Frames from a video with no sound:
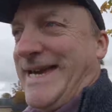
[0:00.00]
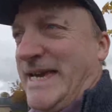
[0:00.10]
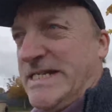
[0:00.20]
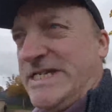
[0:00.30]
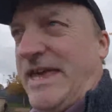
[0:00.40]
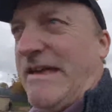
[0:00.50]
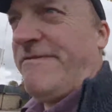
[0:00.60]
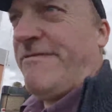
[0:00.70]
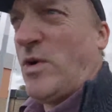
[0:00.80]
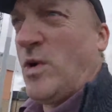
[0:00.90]
it is
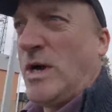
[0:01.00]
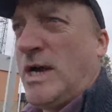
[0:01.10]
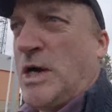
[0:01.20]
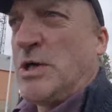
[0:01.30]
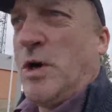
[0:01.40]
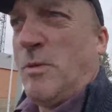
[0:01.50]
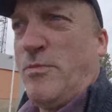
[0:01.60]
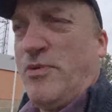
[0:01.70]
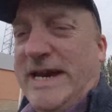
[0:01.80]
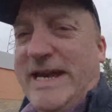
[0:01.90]
therefore your
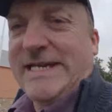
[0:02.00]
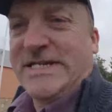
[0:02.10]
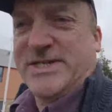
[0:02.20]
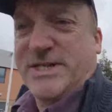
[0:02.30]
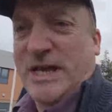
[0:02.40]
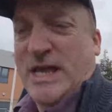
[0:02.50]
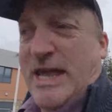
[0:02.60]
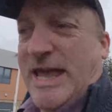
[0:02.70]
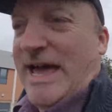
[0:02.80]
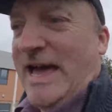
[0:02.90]
brakes
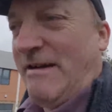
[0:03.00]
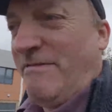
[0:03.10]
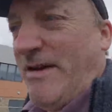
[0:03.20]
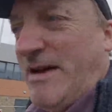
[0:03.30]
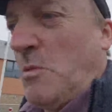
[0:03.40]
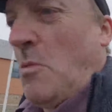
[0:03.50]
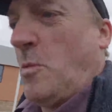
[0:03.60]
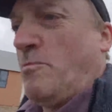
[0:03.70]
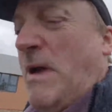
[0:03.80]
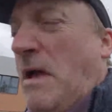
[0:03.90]
have
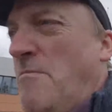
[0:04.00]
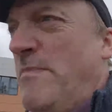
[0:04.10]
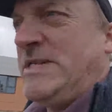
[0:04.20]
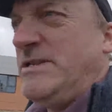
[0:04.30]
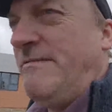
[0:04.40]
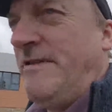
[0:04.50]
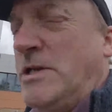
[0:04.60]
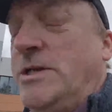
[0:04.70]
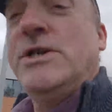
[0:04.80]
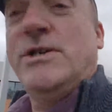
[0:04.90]
a bit of
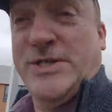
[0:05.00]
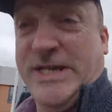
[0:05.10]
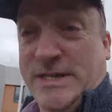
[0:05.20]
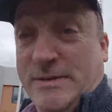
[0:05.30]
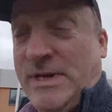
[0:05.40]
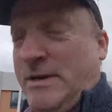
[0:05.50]
dirt in them.